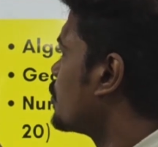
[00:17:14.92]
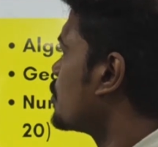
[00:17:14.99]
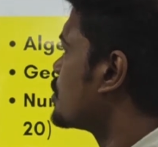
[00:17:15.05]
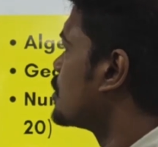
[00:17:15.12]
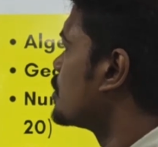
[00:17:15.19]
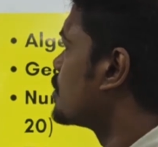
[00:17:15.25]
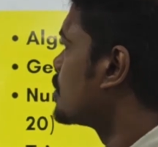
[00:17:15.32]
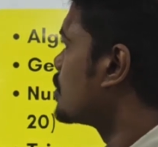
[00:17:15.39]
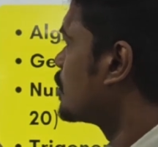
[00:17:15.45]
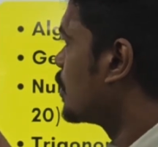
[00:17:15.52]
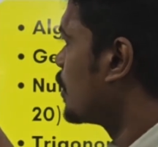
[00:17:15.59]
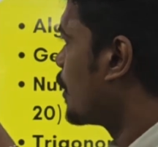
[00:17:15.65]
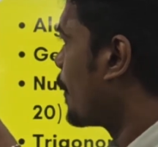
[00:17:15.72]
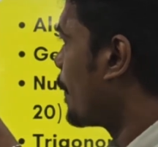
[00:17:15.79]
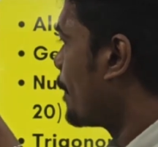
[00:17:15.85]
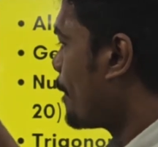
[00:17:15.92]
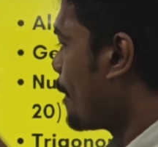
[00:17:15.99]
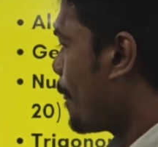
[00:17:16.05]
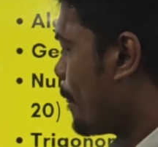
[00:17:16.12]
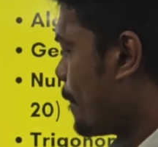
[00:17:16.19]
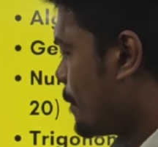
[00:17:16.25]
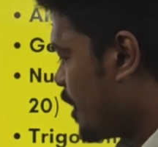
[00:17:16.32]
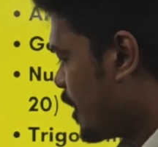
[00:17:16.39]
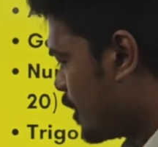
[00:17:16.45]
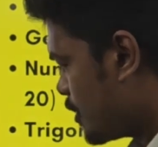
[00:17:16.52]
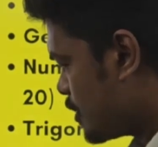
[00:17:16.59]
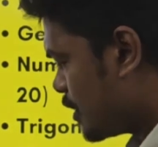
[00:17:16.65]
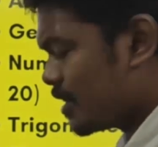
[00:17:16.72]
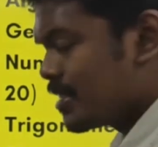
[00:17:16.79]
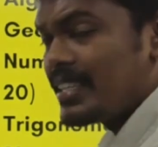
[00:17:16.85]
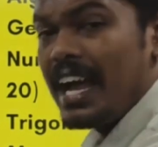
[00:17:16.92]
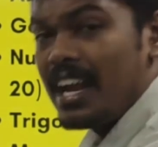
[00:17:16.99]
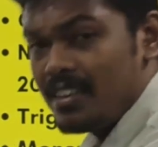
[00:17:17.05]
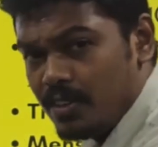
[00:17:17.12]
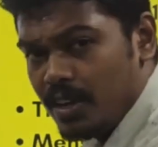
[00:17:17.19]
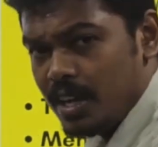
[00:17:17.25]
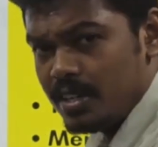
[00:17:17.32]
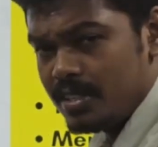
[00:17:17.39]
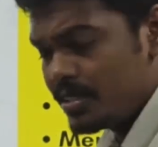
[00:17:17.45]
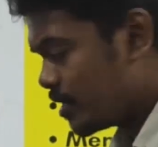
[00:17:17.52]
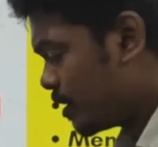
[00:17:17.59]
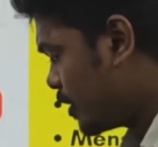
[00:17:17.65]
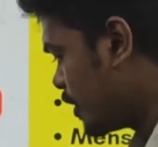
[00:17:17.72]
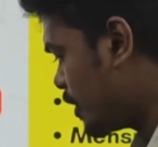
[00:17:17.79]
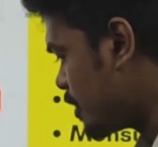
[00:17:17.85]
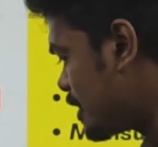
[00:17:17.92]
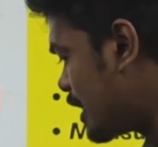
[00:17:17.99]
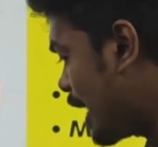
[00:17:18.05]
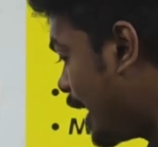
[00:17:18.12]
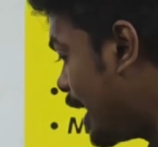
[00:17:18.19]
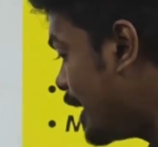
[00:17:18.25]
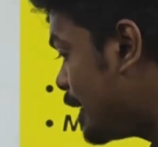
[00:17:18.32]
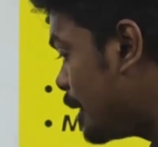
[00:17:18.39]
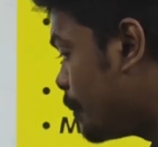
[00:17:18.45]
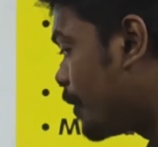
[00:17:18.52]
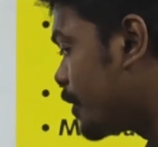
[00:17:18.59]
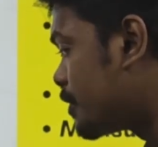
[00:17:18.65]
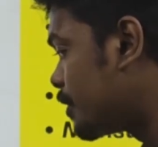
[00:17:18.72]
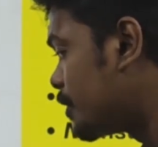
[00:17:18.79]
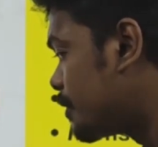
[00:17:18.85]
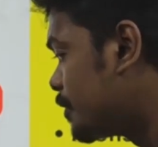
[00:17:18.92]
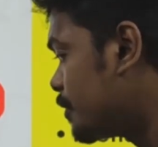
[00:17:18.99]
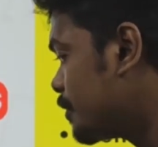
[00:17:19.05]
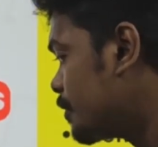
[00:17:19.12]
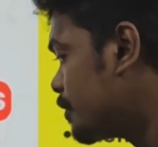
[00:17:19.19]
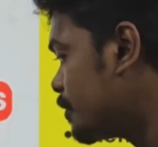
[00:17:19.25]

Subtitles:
questions. Whereas is advanced is 80%.